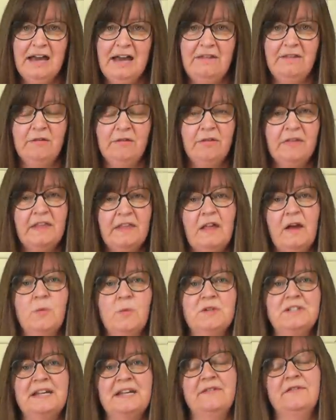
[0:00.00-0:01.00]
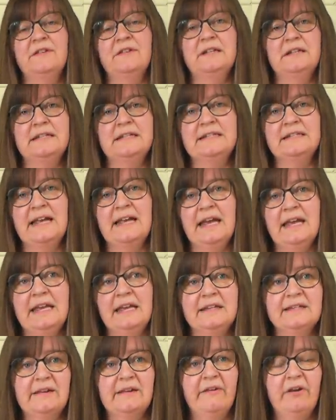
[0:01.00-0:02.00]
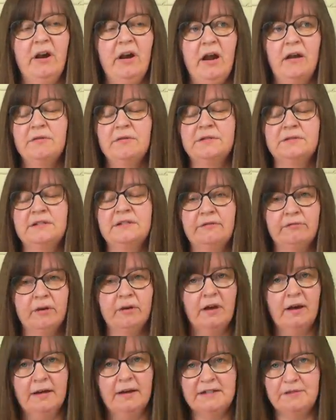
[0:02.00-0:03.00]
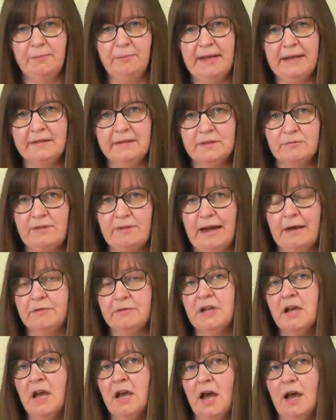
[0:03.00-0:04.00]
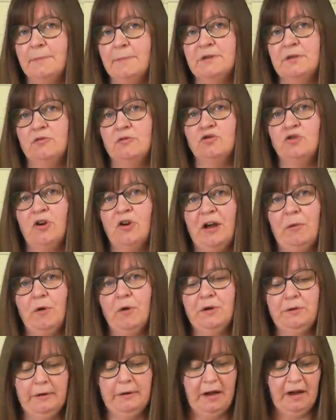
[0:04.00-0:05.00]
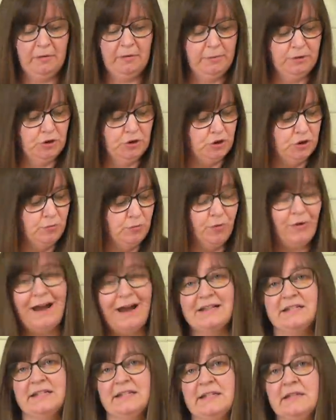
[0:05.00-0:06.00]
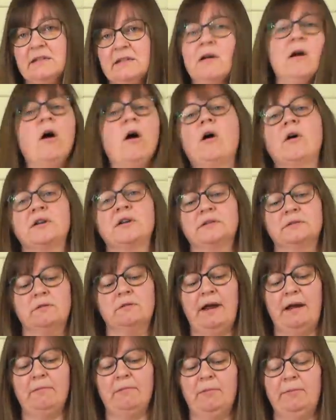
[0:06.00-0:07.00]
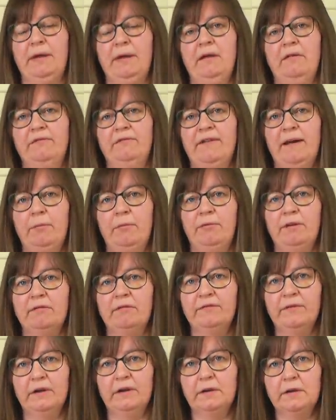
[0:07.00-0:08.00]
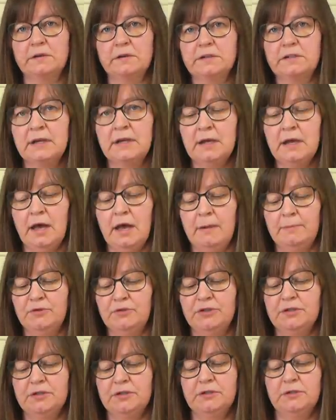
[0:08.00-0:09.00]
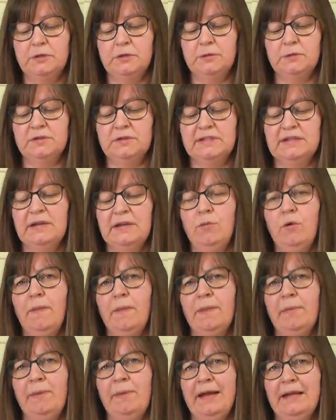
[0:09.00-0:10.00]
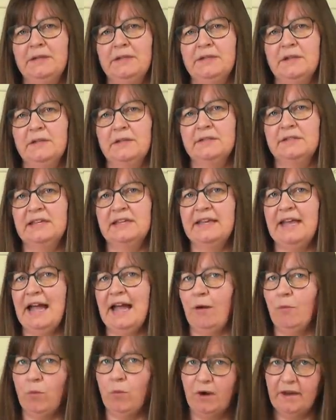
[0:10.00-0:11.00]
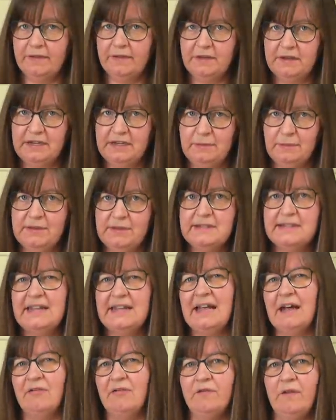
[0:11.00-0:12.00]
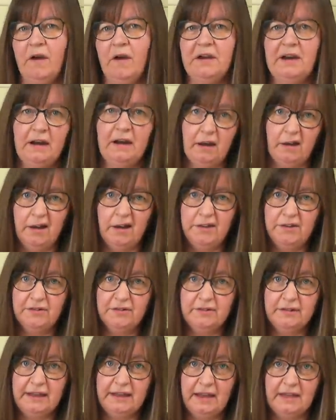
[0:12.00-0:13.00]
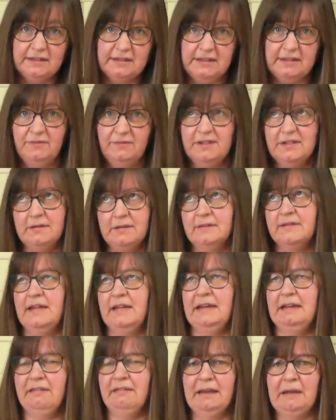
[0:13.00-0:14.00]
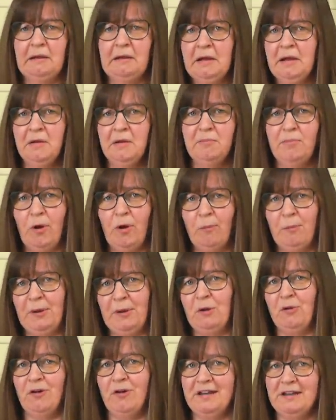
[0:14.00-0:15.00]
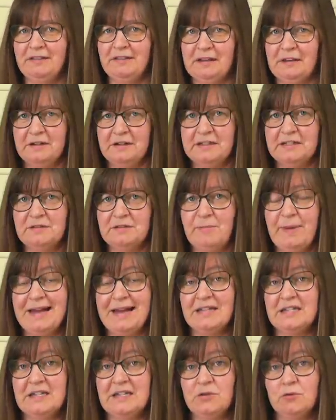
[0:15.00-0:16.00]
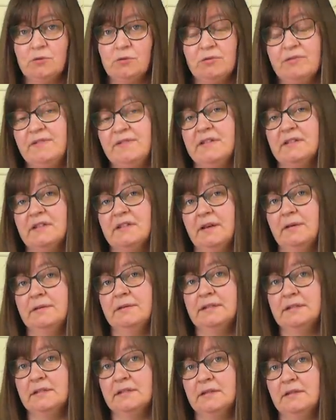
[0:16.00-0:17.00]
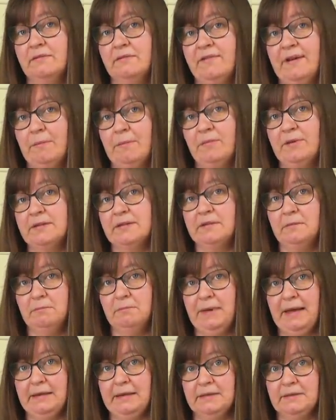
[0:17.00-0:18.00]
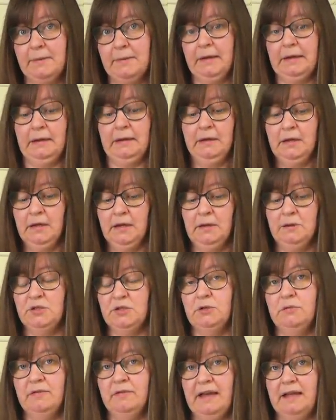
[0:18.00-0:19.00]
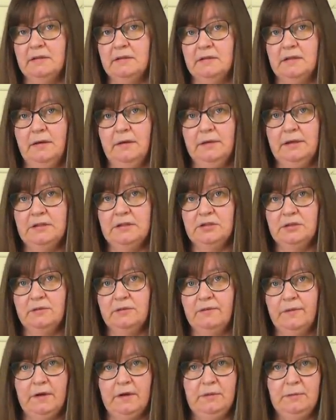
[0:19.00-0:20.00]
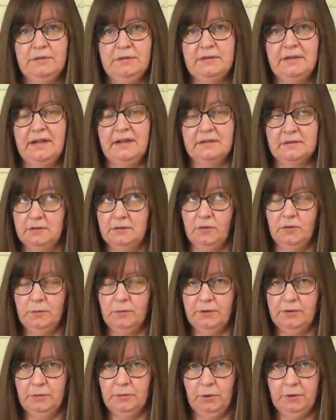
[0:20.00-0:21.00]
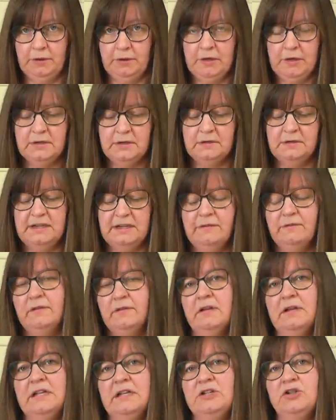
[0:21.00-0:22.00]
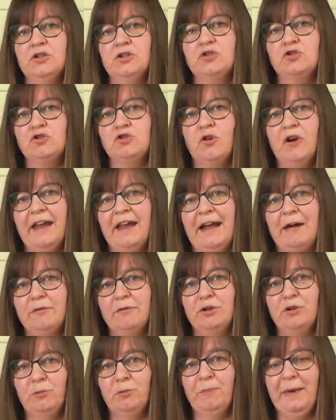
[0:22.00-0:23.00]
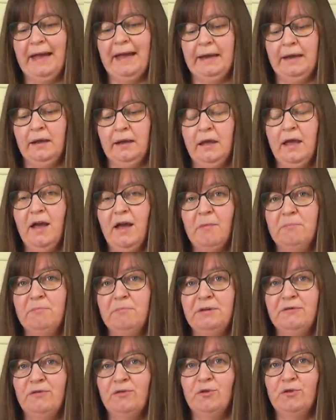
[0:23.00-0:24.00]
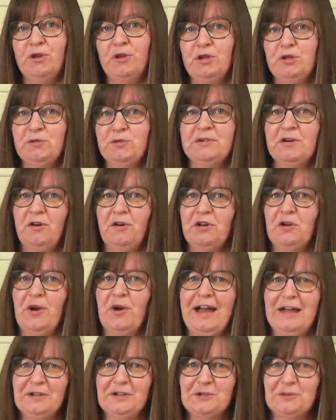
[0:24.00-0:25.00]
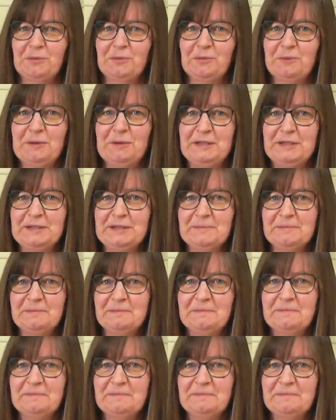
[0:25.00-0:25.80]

And the other thing that I would definitely say is there are loads of different kinds of pens around, so try what you like, but do practice on a scrap bit of fabric first, just to see what the pen does, see how wide the nib is, see how fine a line you can get, see if it does anything blobby or anything unexpected, or if it soaks into the fabric. Some pens might do that and soak into the fibres, and that's not what you want. So definitely just try out your pen before you use it on your actual piece.